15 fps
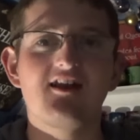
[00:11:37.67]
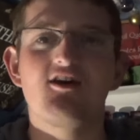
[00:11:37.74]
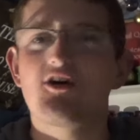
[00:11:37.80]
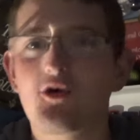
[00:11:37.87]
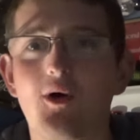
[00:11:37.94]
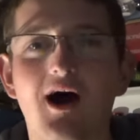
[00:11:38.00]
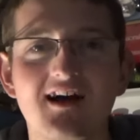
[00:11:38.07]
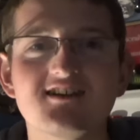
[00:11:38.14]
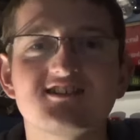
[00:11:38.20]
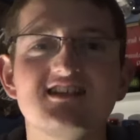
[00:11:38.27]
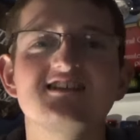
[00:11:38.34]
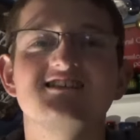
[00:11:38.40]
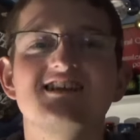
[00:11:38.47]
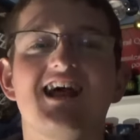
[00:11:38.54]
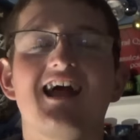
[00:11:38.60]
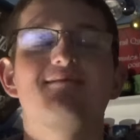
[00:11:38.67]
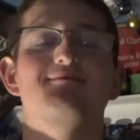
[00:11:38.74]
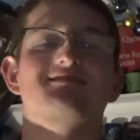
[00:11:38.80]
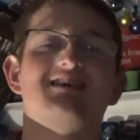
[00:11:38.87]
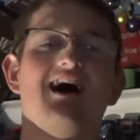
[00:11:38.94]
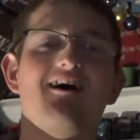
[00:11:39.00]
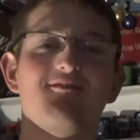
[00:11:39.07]
Not quite as cheesy name
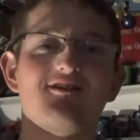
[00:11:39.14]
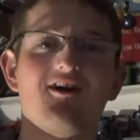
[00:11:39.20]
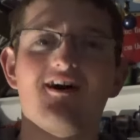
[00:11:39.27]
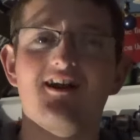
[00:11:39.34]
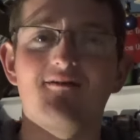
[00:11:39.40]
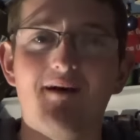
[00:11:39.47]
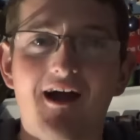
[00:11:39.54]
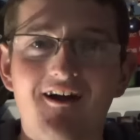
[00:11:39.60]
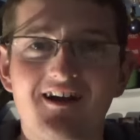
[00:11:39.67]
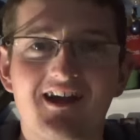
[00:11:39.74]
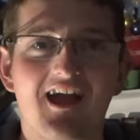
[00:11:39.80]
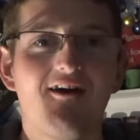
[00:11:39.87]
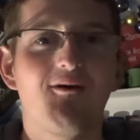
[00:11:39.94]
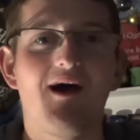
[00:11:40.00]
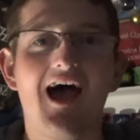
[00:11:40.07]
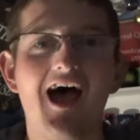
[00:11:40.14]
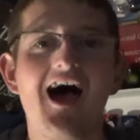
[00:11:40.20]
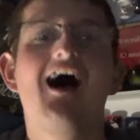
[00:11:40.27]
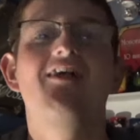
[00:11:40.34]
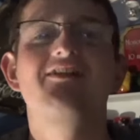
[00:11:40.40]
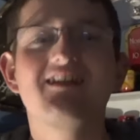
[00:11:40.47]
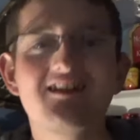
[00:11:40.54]
as that. We're not in America where
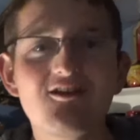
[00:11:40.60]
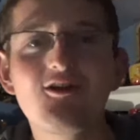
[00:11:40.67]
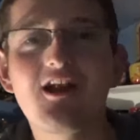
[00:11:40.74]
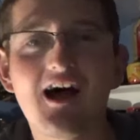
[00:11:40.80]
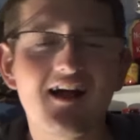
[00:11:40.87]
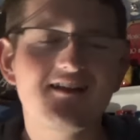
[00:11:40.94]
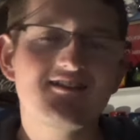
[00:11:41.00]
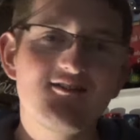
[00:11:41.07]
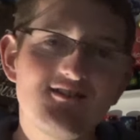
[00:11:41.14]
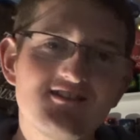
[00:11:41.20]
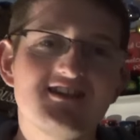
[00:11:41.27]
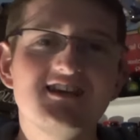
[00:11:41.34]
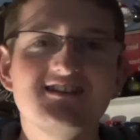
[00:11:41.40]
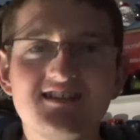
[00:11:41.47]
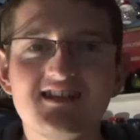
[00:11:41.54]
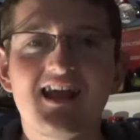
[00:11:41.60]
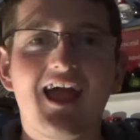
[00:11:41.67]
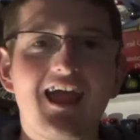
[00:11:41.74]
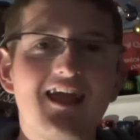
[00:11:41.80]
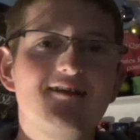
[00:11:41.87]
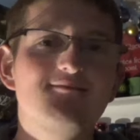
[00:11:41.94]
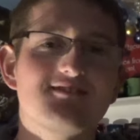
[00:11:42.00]
they do like doing cheesy
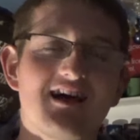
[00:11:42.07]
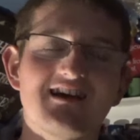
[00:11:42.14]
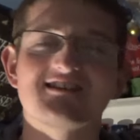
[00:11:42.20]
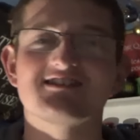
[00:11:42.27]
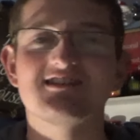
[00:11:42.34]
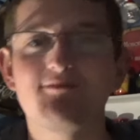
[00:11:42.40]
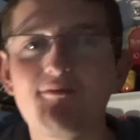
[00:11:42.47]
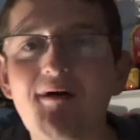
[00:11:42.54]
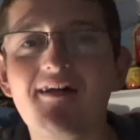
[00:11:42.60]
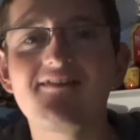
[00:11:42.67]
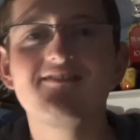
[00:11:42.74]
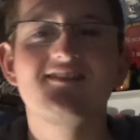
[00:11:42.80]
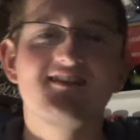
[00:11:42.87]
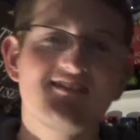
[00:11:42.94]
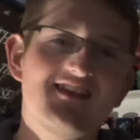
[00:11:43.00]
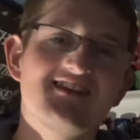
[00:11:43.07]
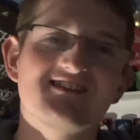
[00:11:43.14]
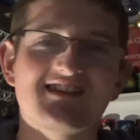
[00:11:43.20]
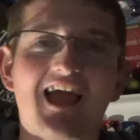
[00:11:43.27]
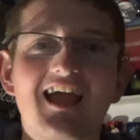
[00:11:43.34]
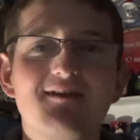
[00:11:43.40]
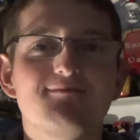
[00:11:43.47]
names like Superman, The
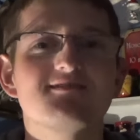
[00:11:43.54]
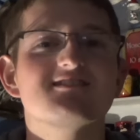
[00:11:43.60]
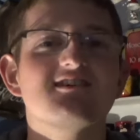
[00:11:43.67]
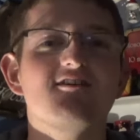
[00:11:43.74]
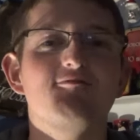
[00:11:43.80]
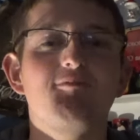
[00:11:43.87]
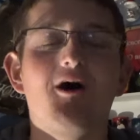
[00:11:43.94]
Escape and stuff.